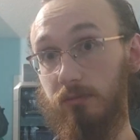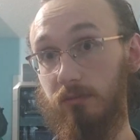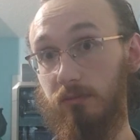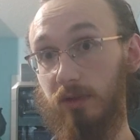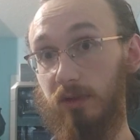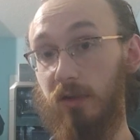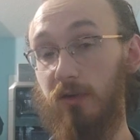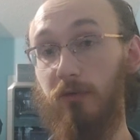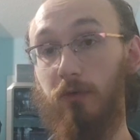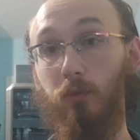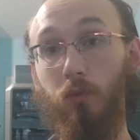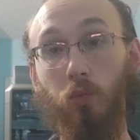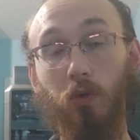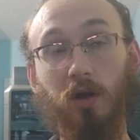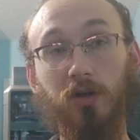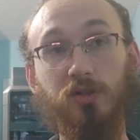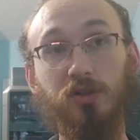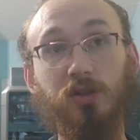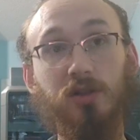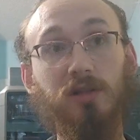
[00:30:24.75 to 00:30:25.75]
Thank you for
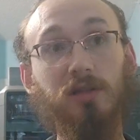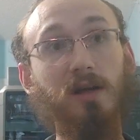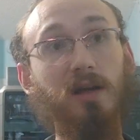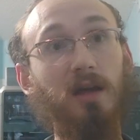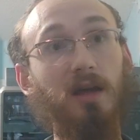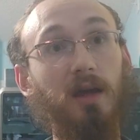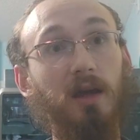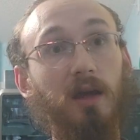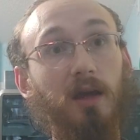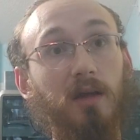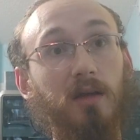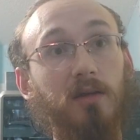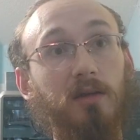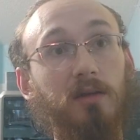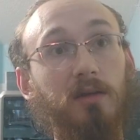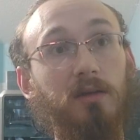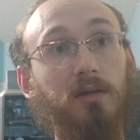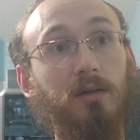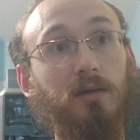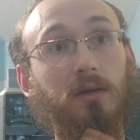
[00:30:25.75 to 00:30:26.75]
watching.
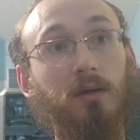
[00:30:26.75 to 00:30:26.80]
And